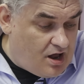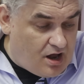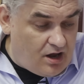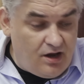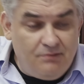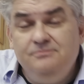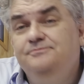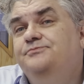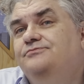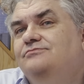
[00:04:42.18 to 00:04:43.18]

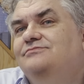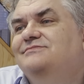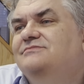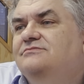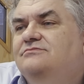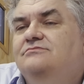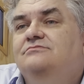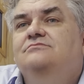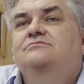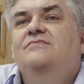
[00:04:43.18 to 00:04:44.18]
Um,
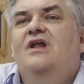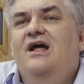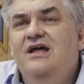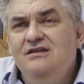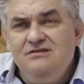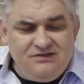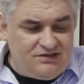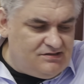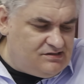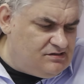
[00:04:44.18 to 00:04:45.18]

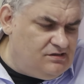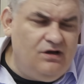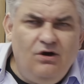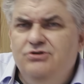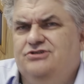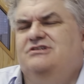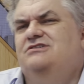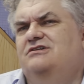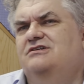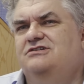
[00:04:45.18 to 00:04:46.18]
and also, it
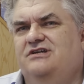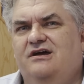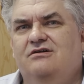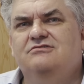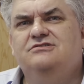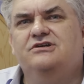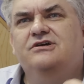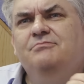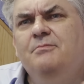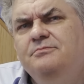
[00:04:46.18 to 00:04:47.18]
turns out,
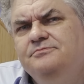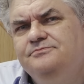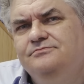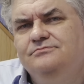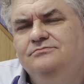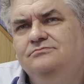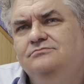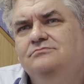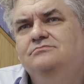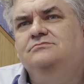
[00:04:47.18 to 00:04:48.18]
um,
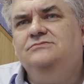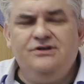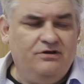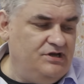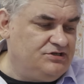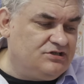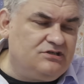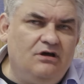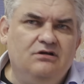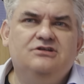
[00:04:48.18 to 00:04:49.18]
you know, he's
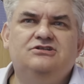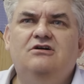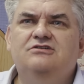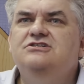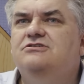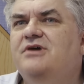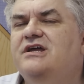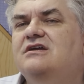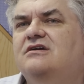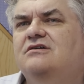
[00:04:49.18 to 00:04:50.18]
start, starting to
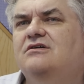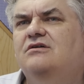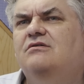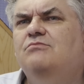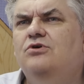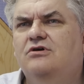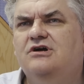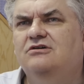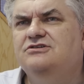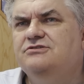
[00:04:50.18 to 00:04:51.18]
make more
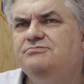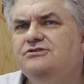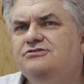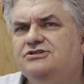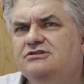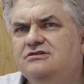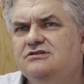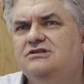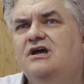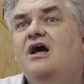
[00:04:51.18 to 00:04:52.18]

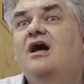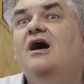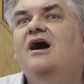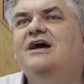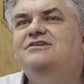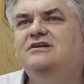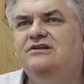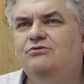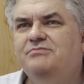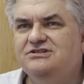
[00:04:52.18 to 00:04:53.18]
contributions, adding
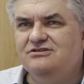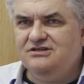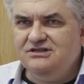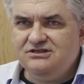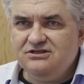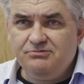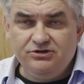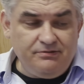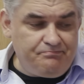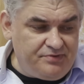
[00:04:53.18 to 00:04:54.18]
little bits of things into the
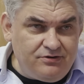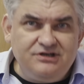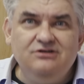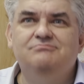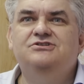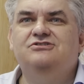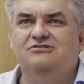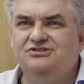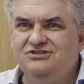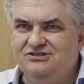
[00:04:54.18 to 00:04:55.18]
project, building up
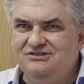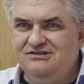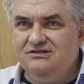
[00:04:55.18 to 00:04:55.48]
trust.